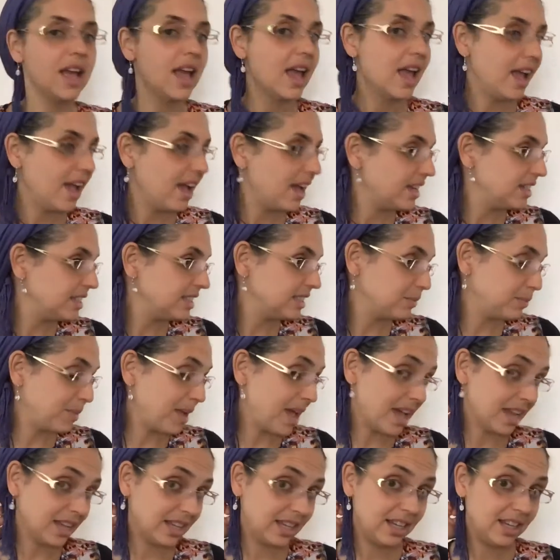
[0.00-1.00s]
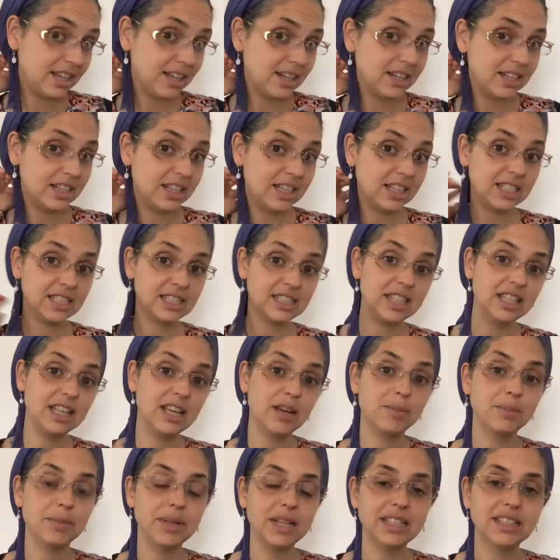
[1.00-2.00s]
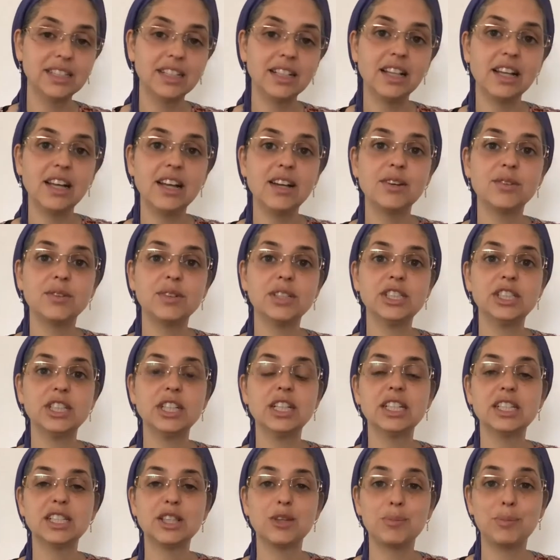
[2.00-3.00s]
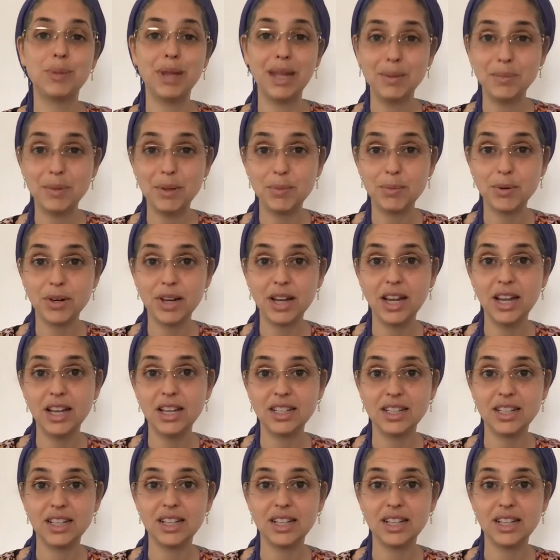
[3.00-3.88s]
And back here is the amygdala, which is the baby brain.